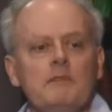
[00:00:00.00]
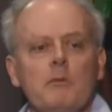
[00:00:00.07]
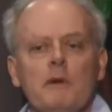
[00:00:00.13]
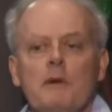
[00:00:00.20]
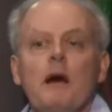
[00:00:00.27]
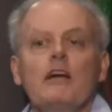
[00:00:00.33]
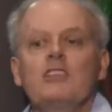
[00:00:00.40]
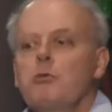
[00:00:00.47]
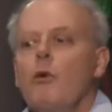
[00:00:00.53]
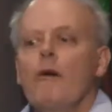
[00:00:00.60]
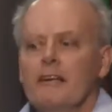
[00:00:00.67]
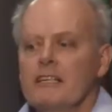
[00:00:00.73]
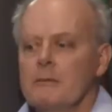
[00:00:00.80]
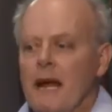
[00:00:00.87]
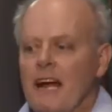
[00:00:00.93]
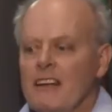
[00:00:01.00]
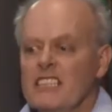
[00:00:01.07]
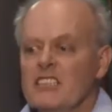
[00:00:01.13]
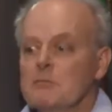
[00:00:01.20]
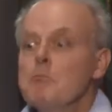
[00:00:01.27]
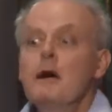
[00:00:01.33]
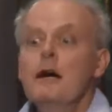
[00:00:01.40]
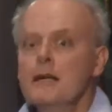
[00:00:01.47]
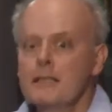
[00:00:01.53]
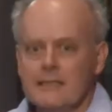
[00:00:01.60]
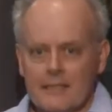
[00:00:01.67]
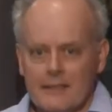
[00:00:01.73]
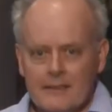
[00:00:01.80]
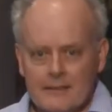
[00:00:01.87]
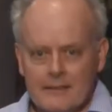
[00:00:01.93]
that we're most worried about is
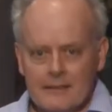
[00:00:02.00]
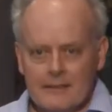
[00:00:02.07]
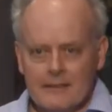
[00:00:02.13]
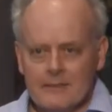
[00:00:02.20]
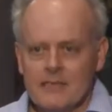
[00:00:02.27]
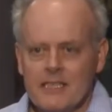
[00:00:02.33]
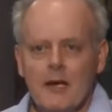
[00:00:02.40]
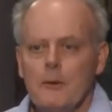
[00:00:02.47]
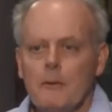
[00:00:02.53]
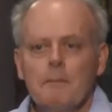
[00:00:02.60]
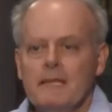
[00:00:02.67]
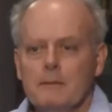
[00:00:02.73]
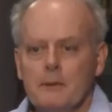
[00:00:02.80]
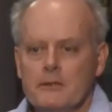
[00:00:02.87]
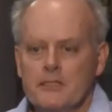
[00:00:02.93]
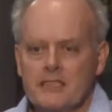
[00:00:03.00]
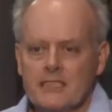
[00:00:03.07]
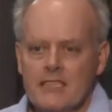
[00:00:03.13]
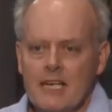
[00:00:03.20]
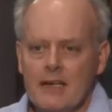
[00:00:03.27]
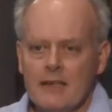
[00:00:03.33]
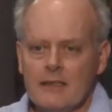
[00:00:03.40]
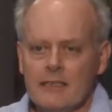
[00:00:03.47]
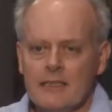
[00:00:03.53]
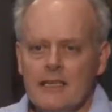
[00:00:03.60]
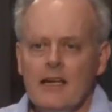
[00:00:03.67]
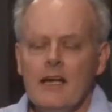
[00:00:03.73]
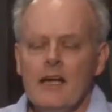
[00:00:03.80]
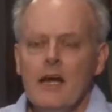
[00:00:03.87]
murder. We don't want people to die.